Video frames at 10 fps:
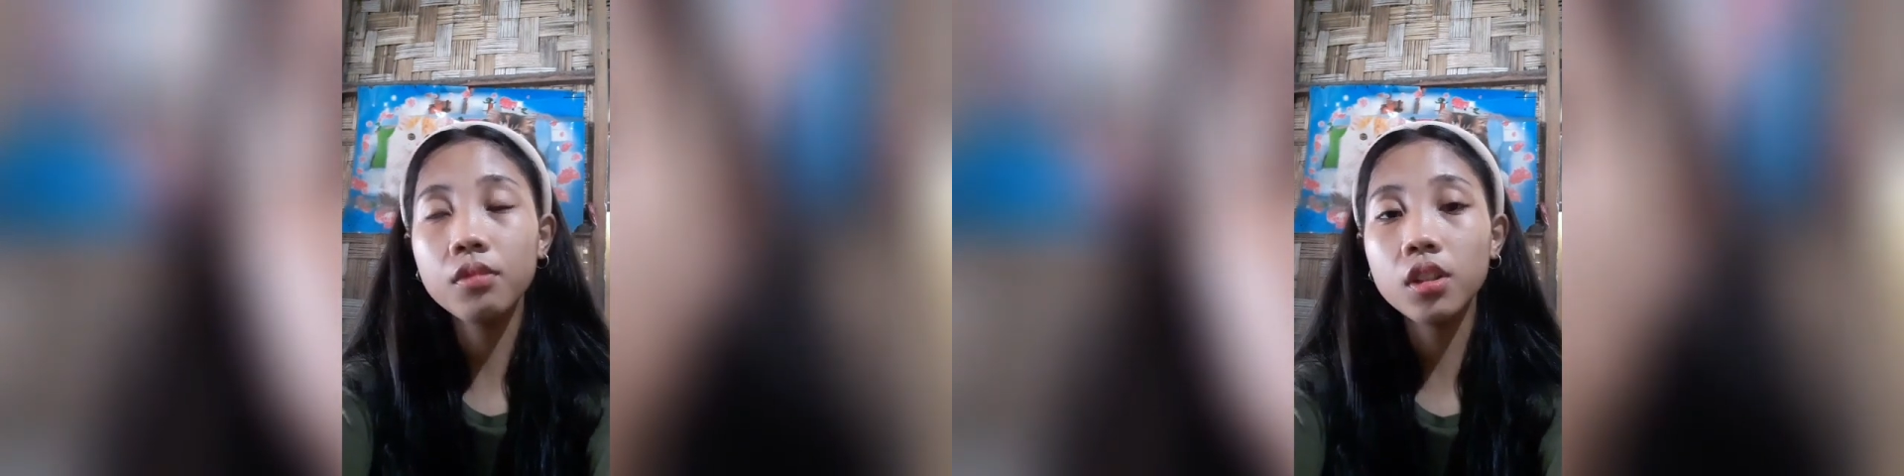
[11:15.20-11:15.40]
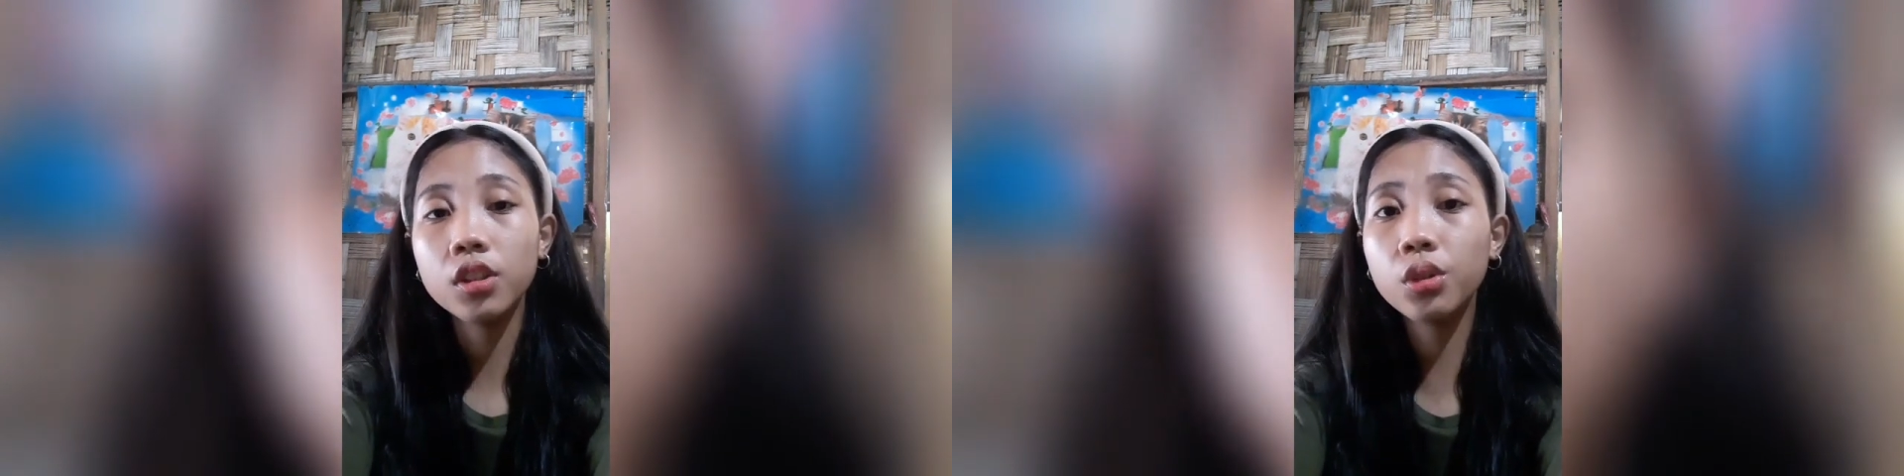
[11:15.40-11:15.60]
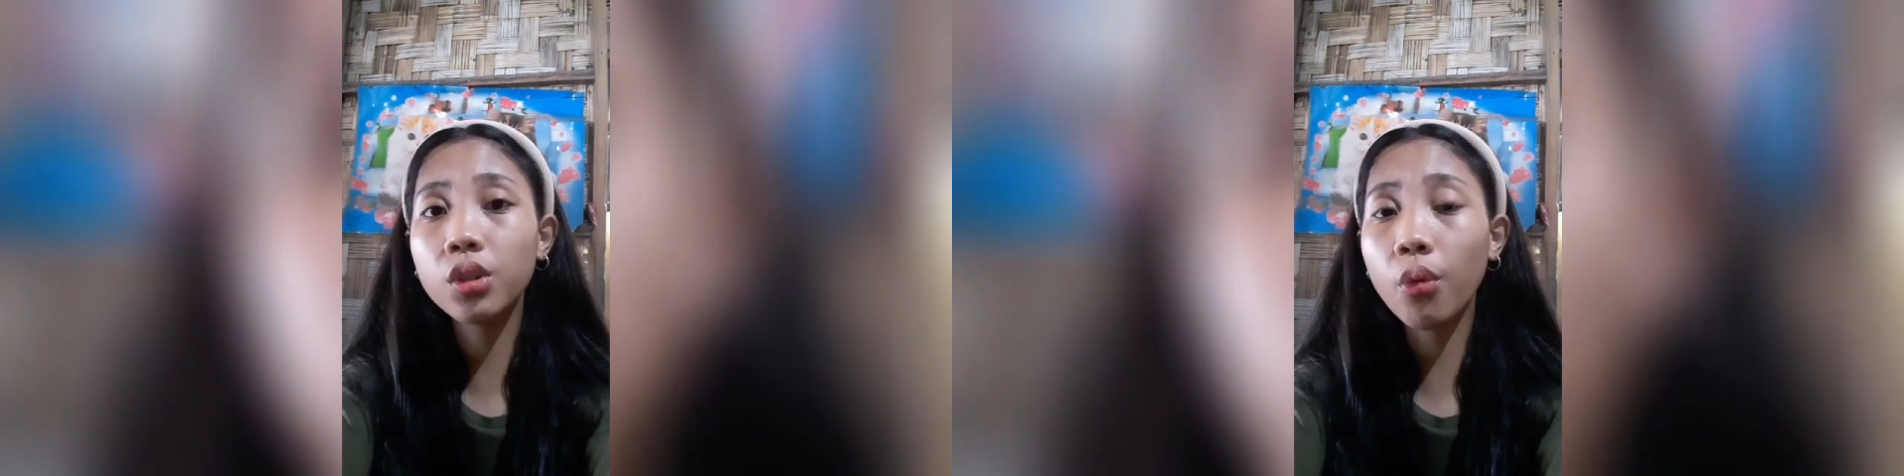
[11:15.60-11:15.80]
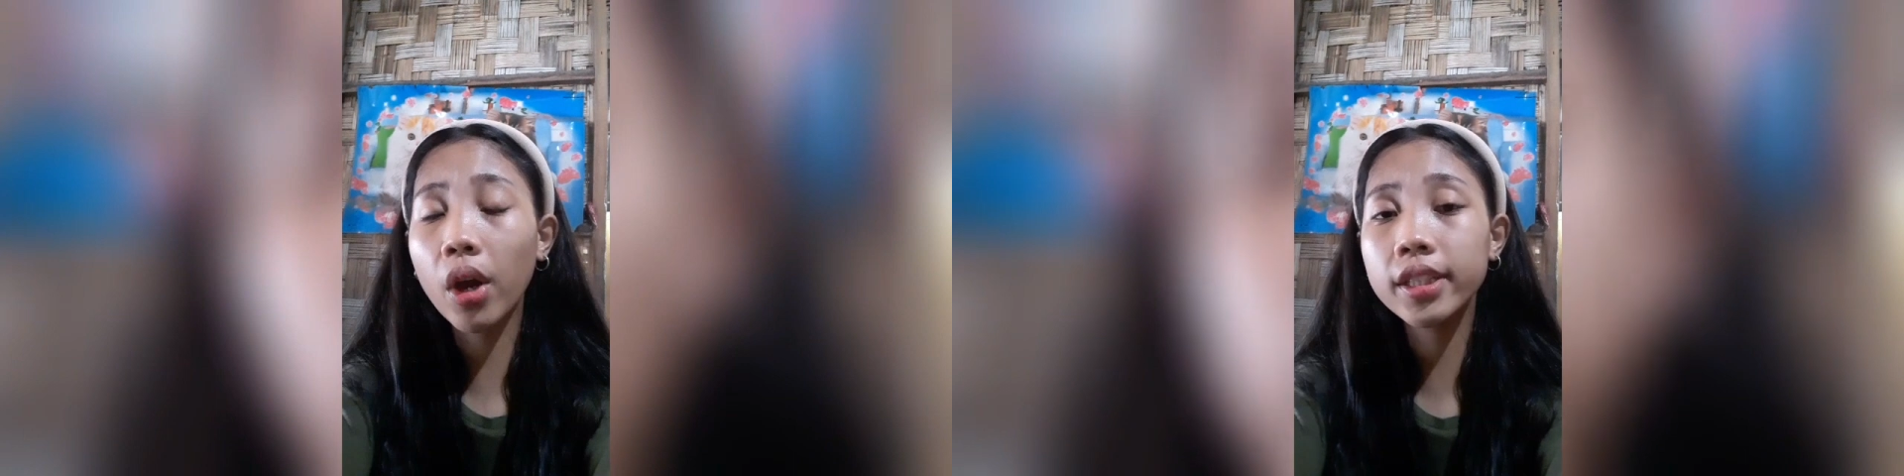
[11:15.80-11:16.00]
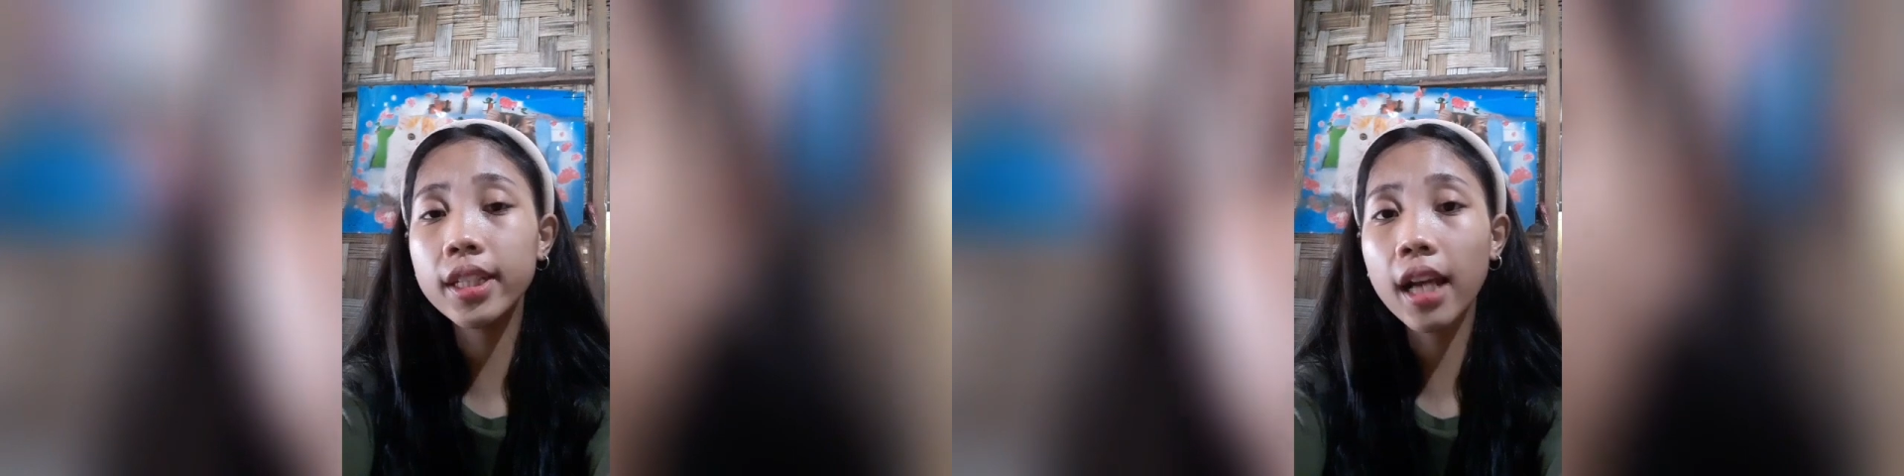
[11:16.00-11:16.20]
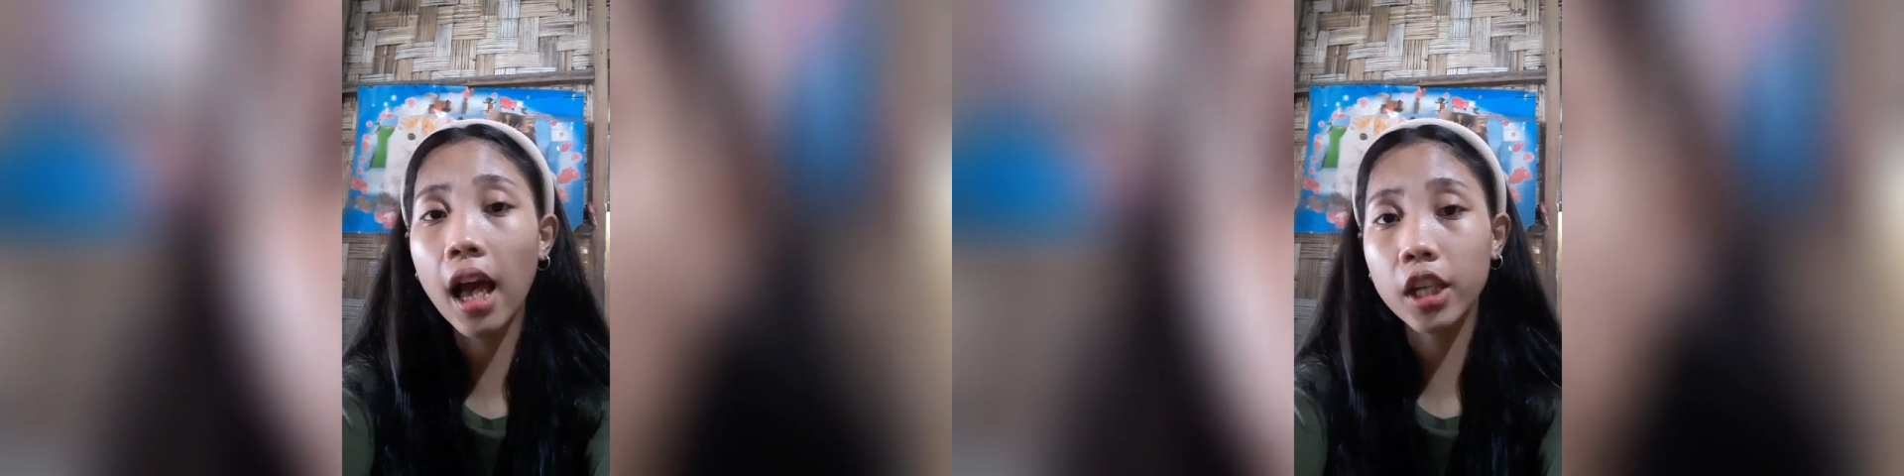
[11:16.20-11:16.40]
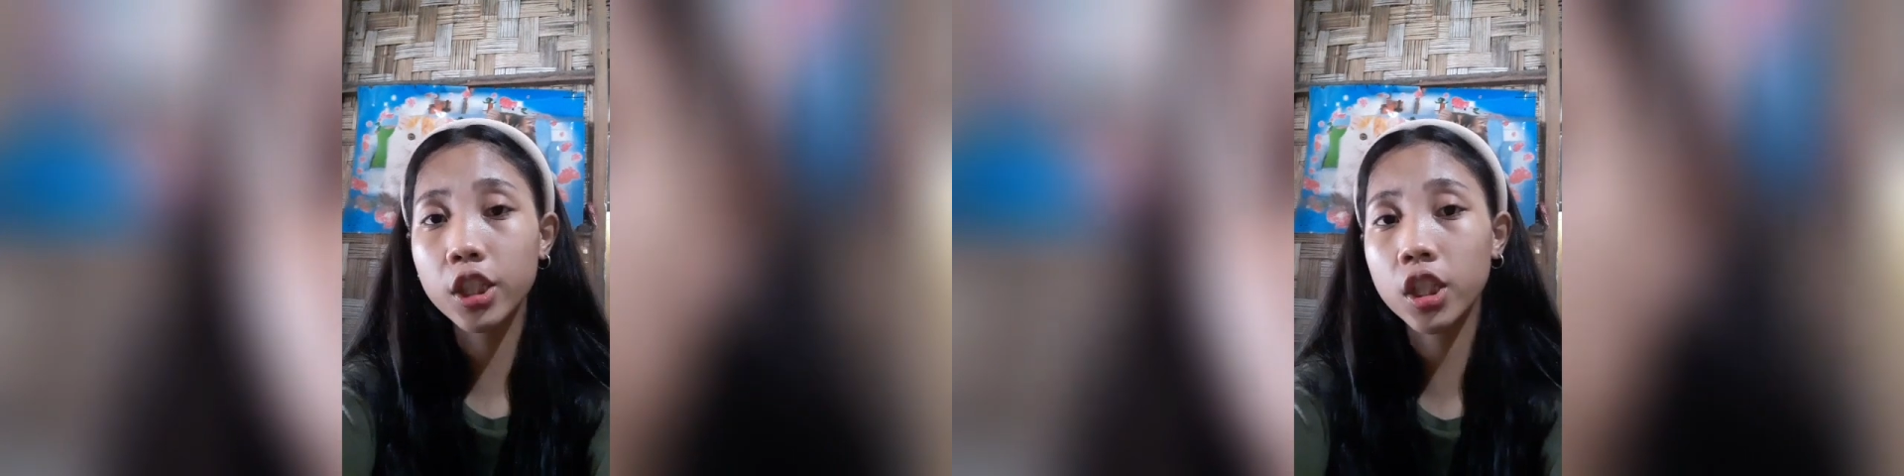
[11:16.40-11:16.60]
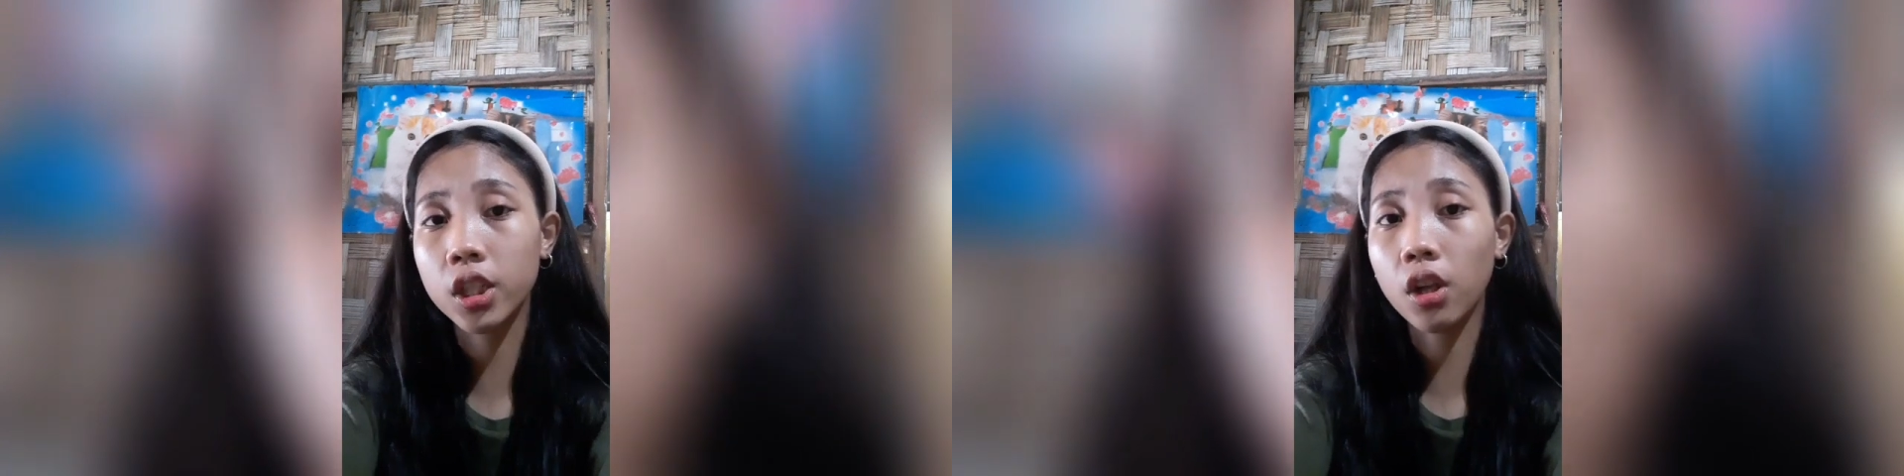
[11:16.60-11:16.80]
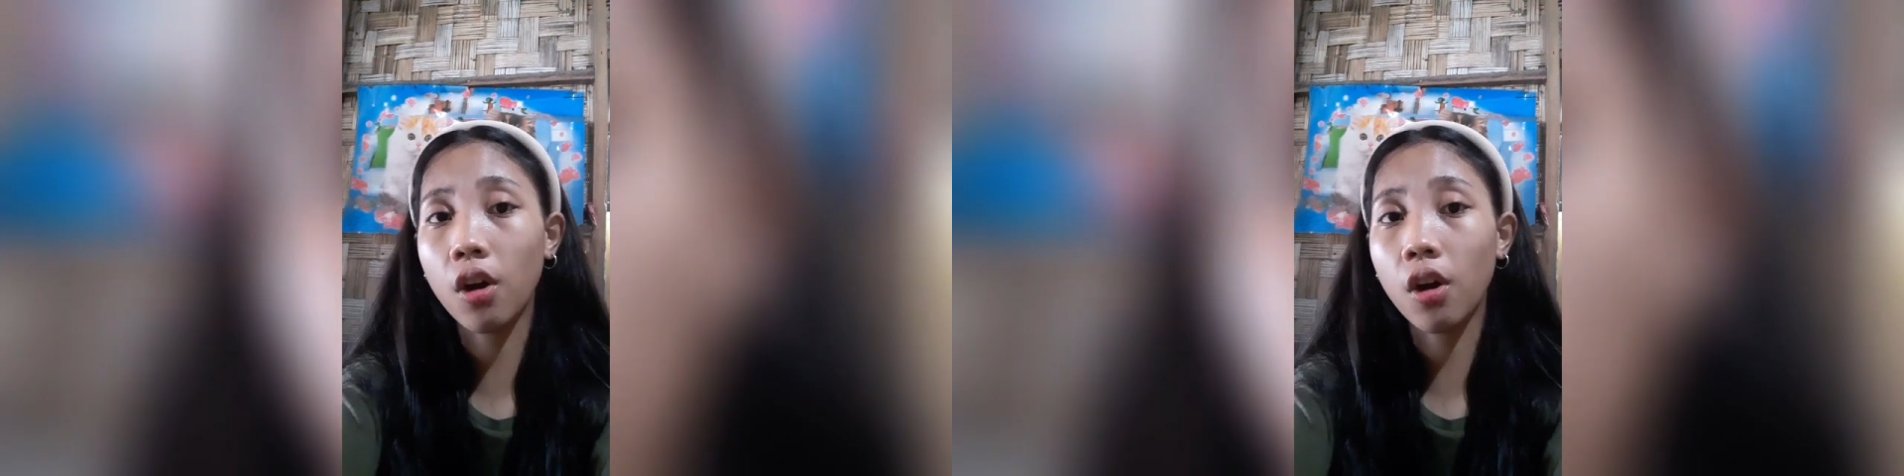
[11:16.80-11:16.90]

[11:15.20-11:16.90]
So the rising action